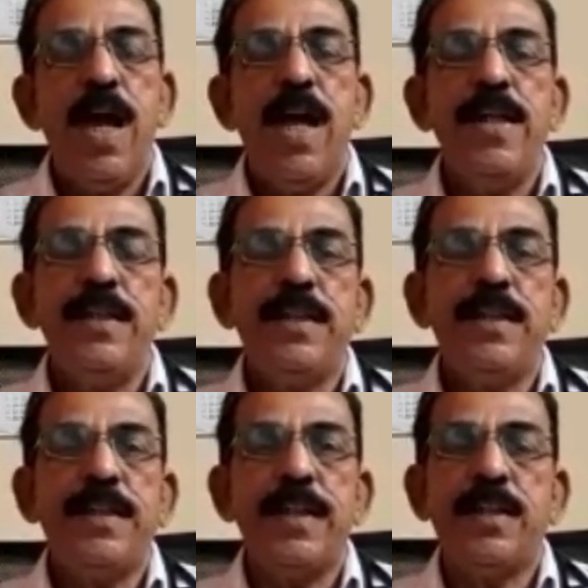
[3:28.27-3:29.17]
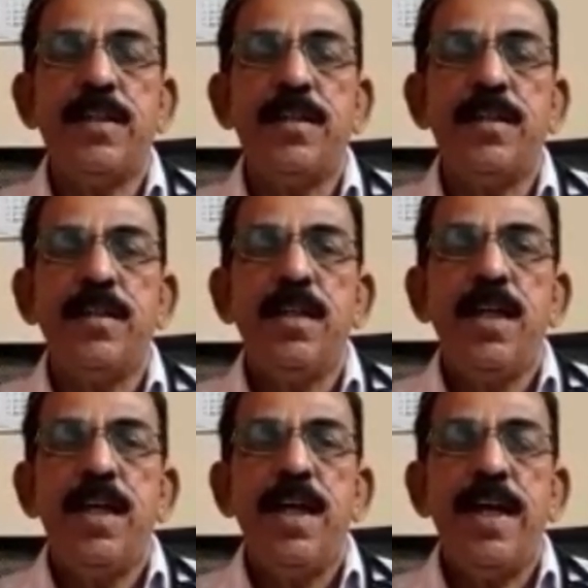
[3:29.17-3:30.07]
And stress.
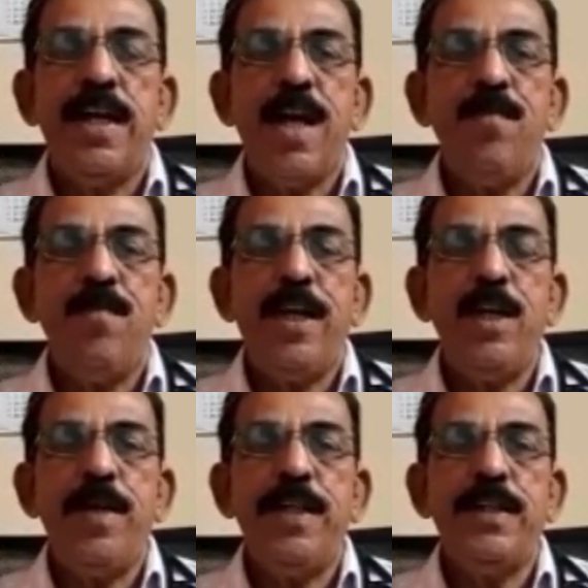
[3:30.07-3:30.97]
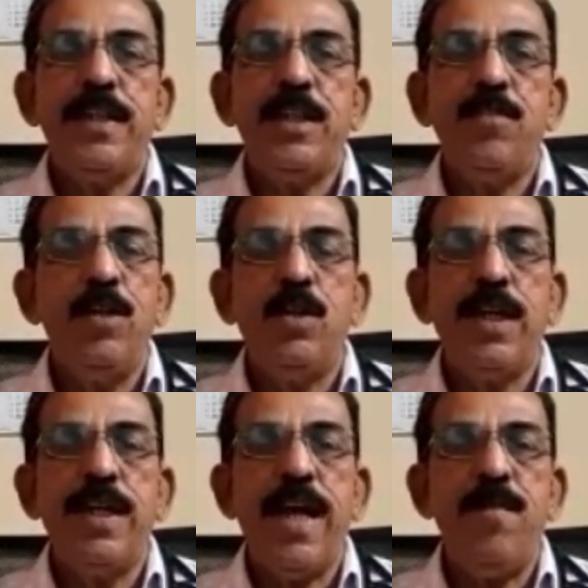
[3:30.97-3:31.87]
A diabetic patient, we know
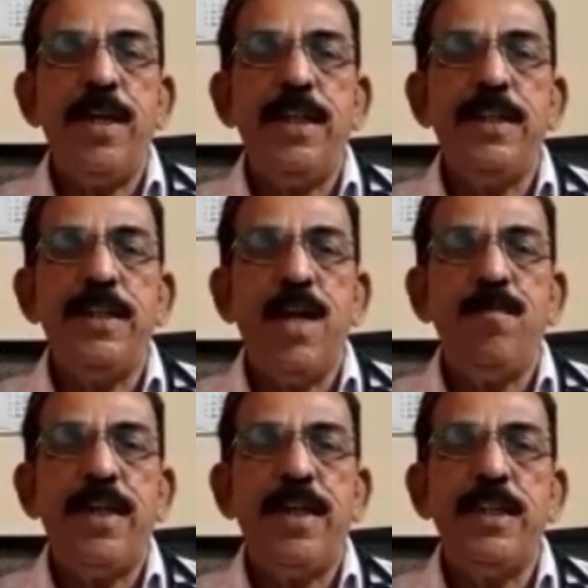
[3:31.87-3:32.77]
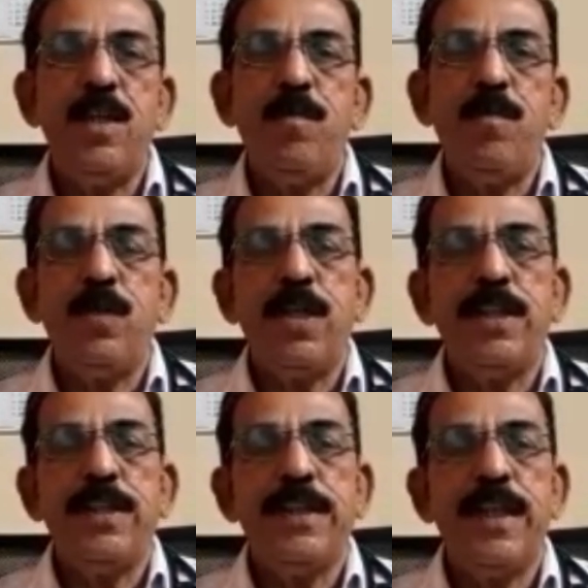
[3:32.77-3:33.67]
that diabetes and hypertension both are
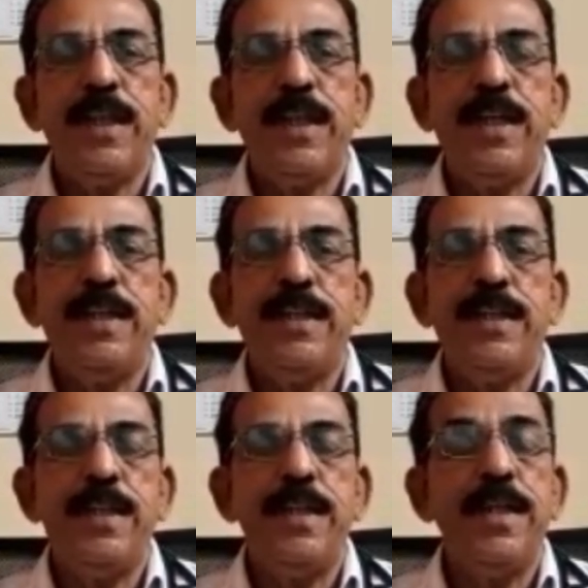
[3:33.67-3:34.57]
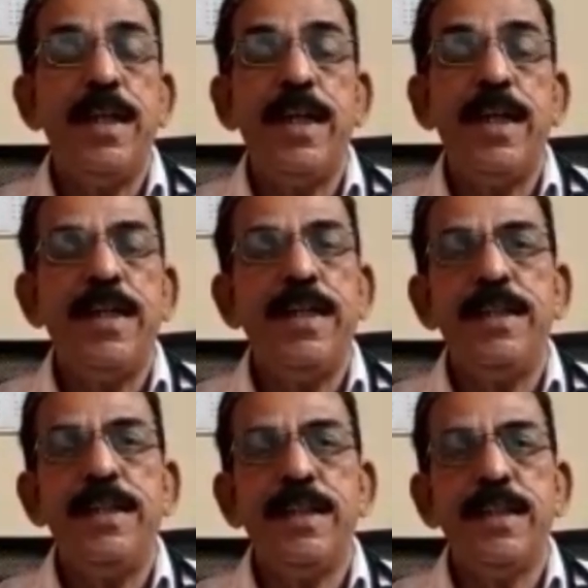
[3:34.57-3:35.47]
stress-related
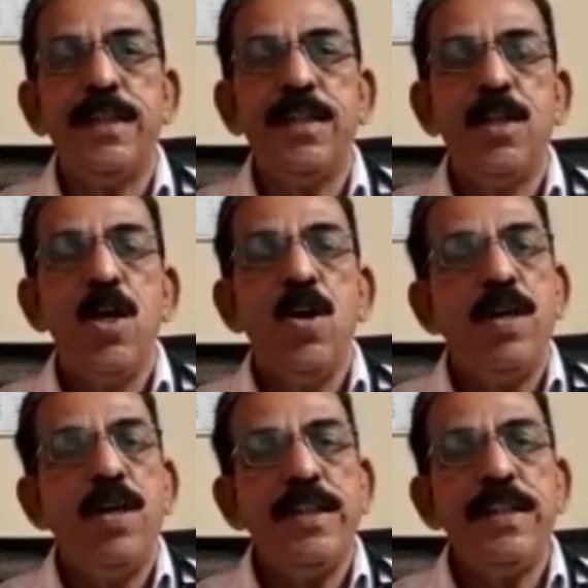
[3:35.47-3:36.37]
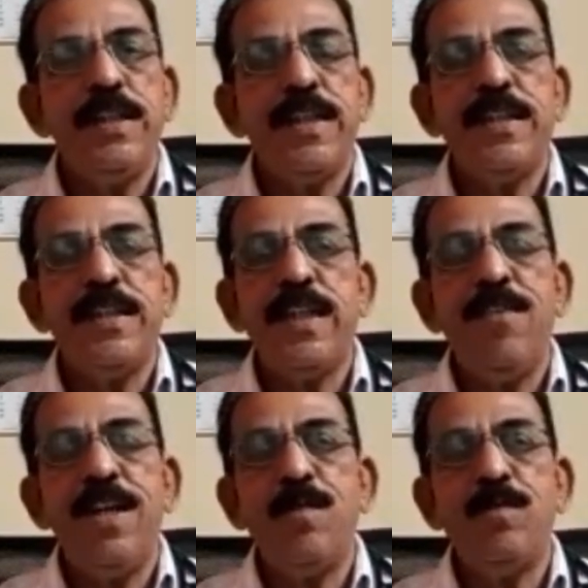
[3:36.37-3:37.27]
diseases. Once the stress
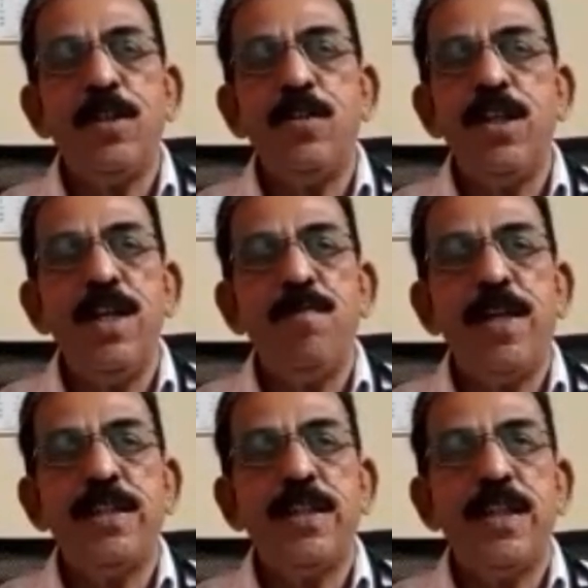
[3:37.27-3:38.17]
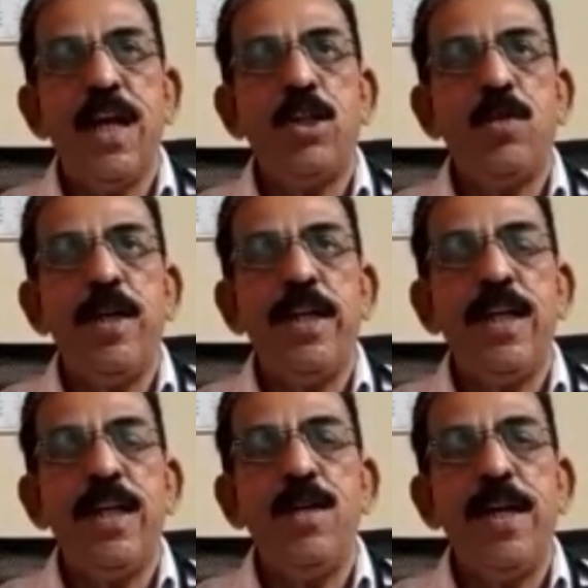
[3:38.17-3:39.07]
level comes down in a person,
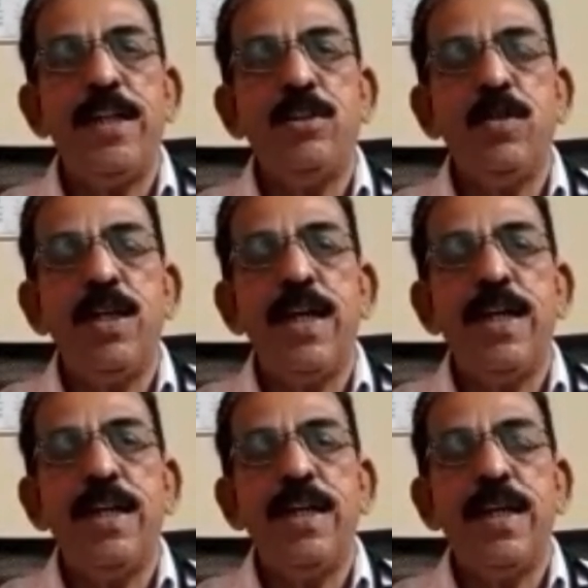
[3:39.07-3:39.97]
automatically blood sugar and